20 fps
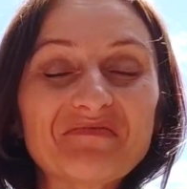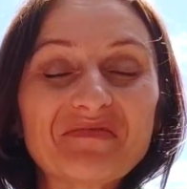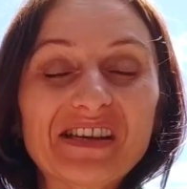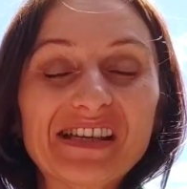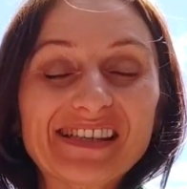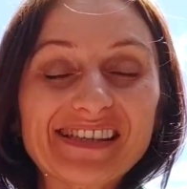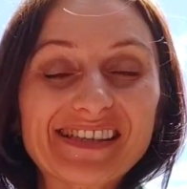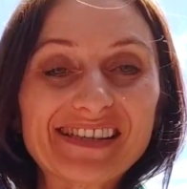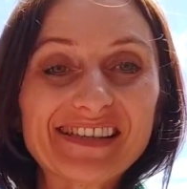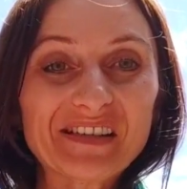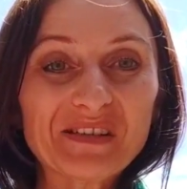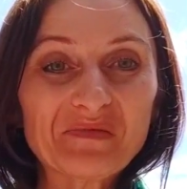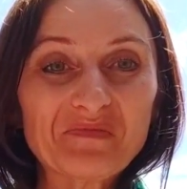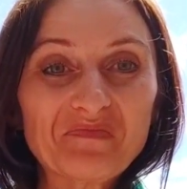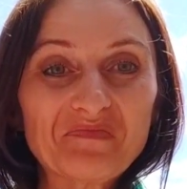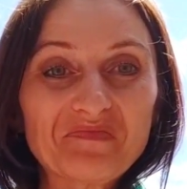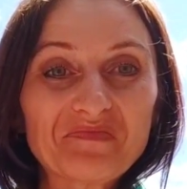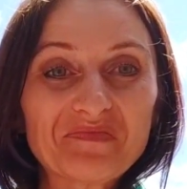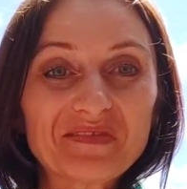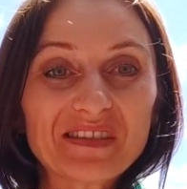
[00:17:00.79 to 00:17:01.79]
is
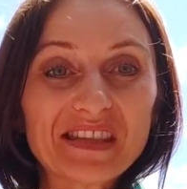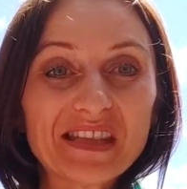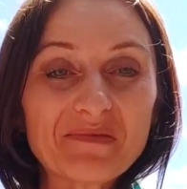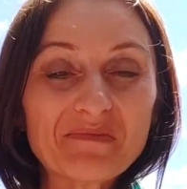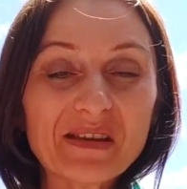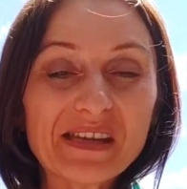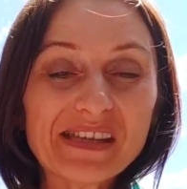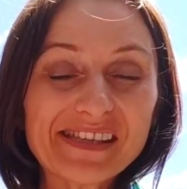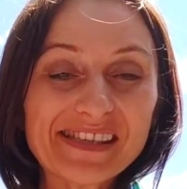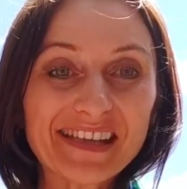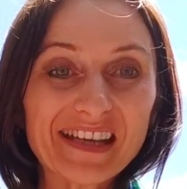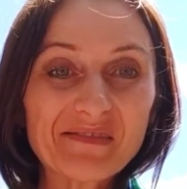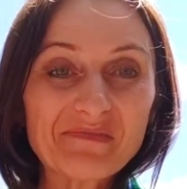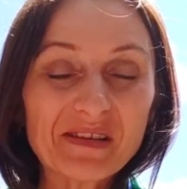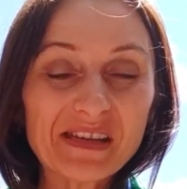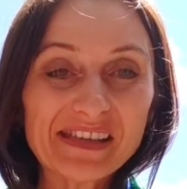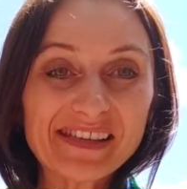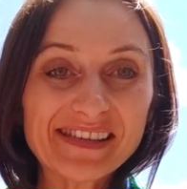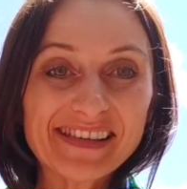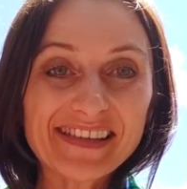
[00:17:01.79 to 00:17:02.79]
an amazing
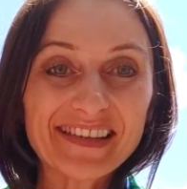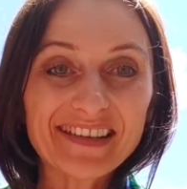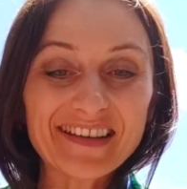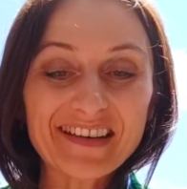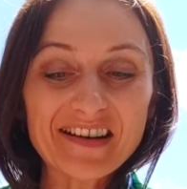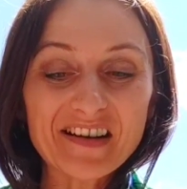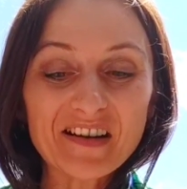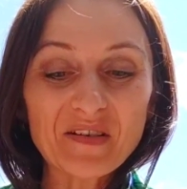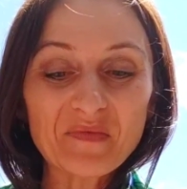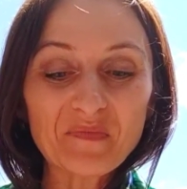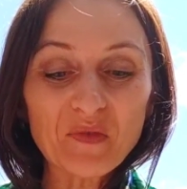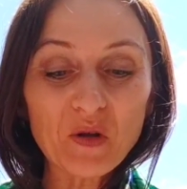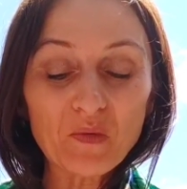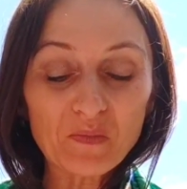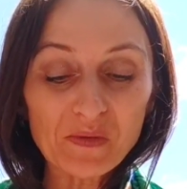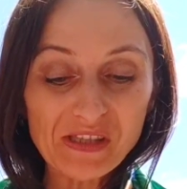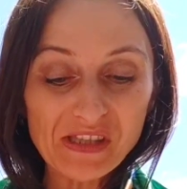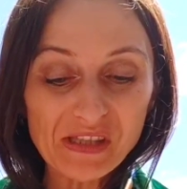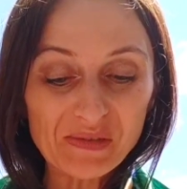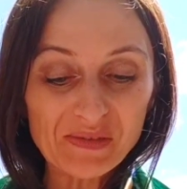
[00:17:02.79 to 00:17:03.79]

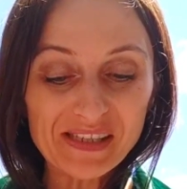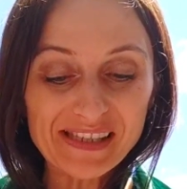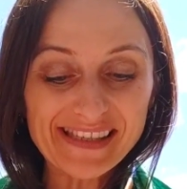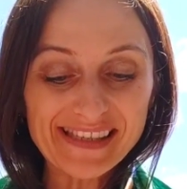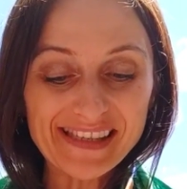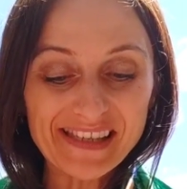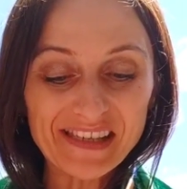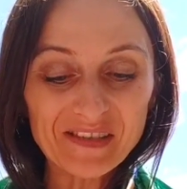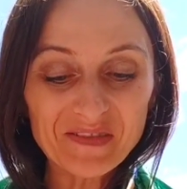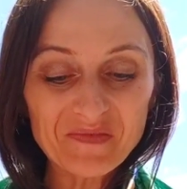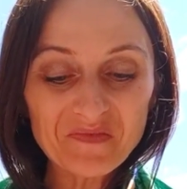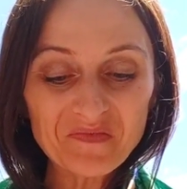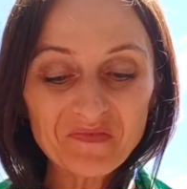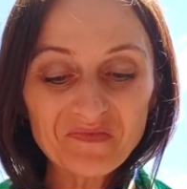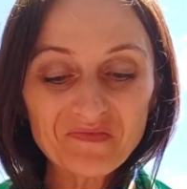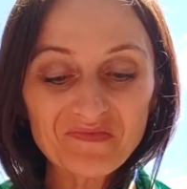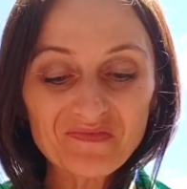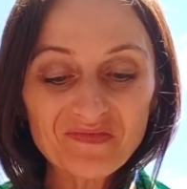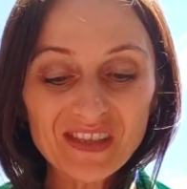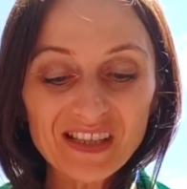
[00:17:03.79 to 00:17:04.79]
opportunity
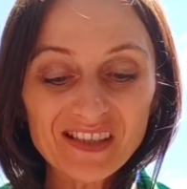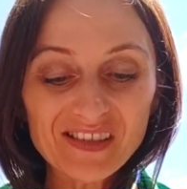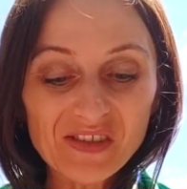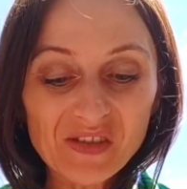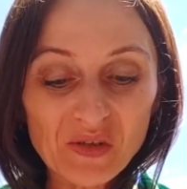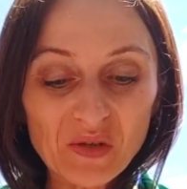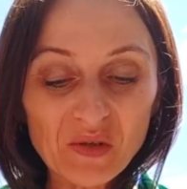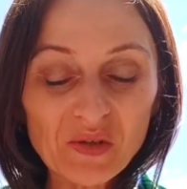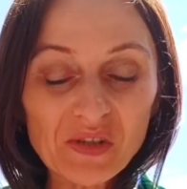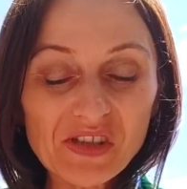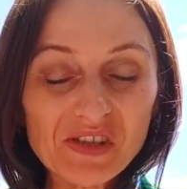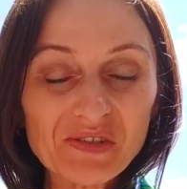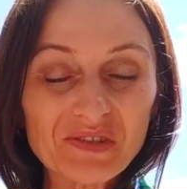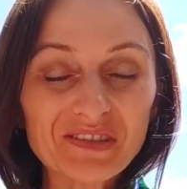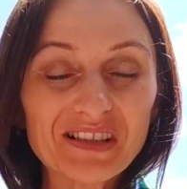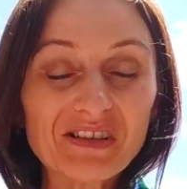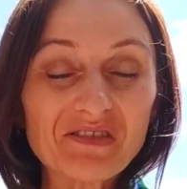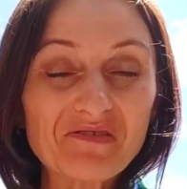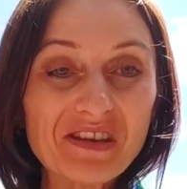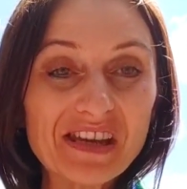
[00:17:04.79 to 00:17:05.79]
to
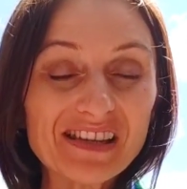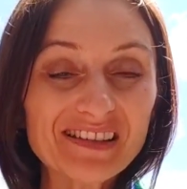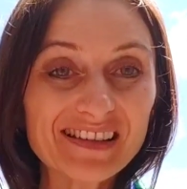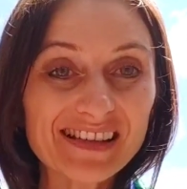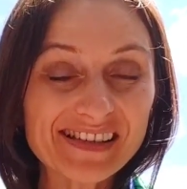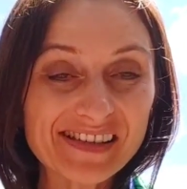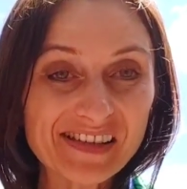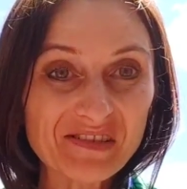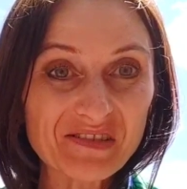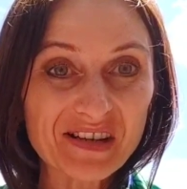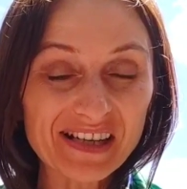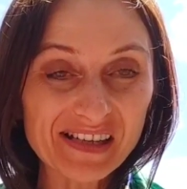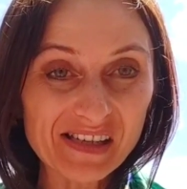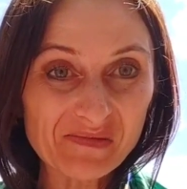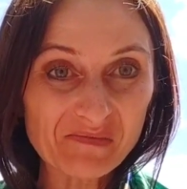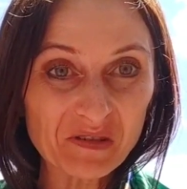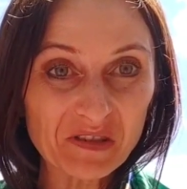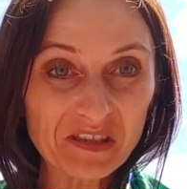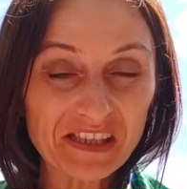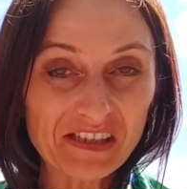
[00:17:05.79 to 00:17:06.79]
also realize our
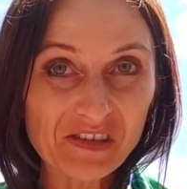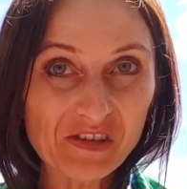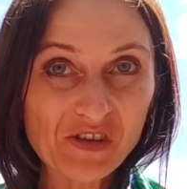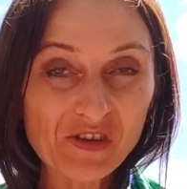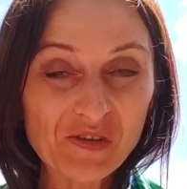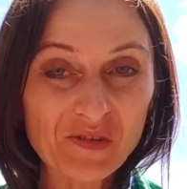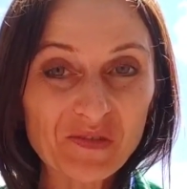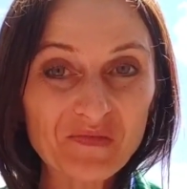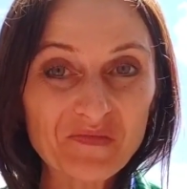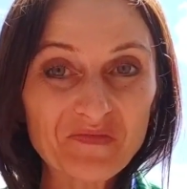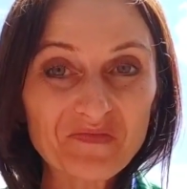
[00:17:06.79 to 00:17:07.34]
highest potential.